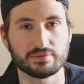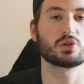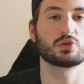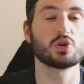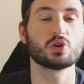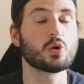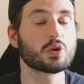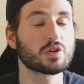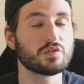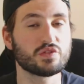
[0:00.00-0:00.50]
So
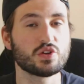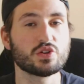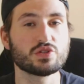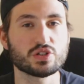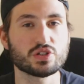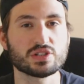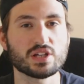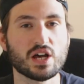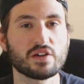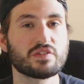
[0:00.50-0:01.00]
don't confuse
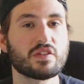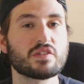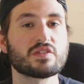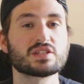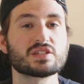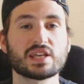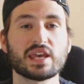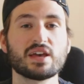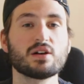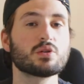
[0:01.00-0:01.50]
yourself that
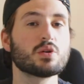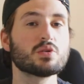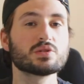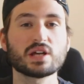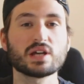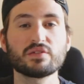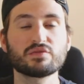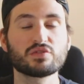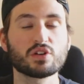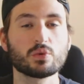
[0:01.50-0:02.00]
the scale
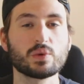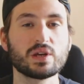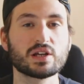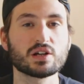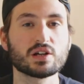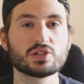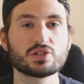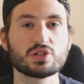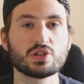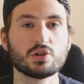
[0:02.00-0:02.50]
goes up for a
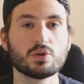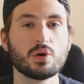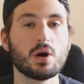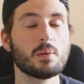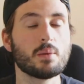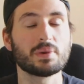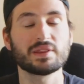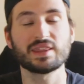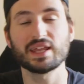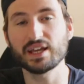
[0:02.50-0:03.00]
week or two,
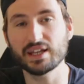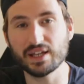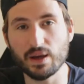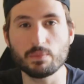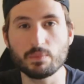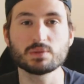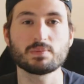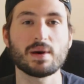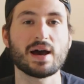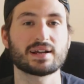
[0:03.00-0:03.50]
but then it
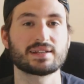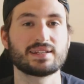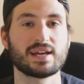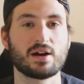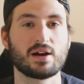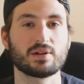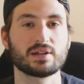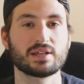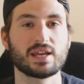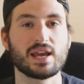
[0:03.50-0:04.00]
comes back
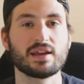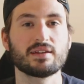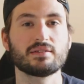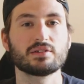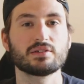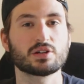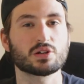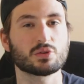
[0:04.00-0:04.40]
down again.